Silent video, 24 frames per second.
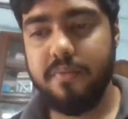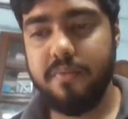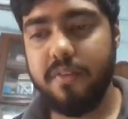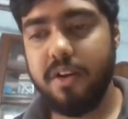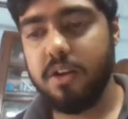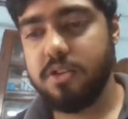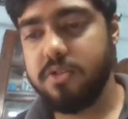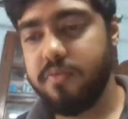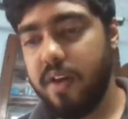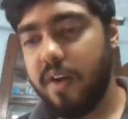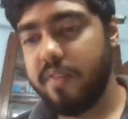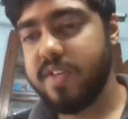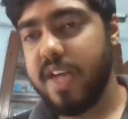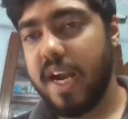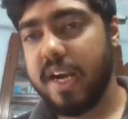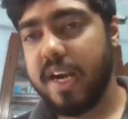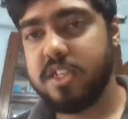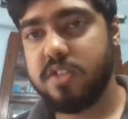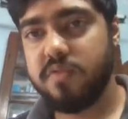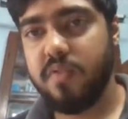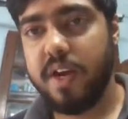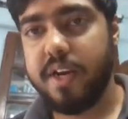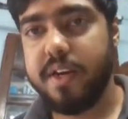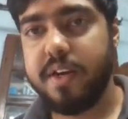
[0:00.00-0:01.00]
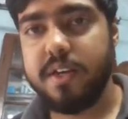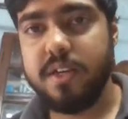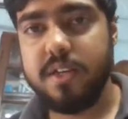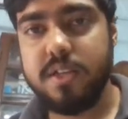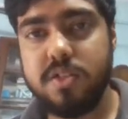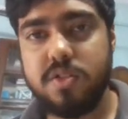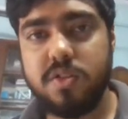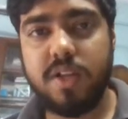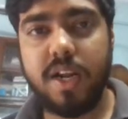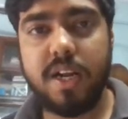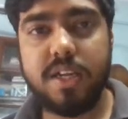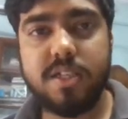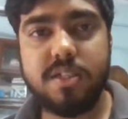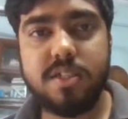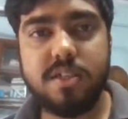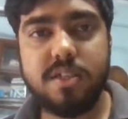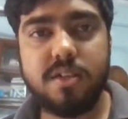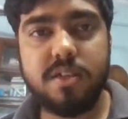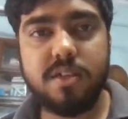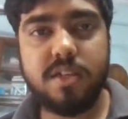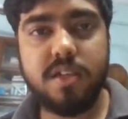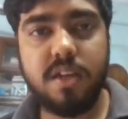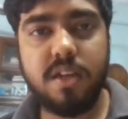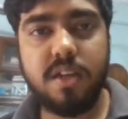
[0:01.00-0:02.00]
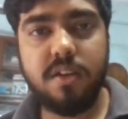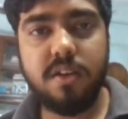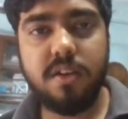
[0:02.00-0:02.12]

Because we have satisfied it. So that is the reason.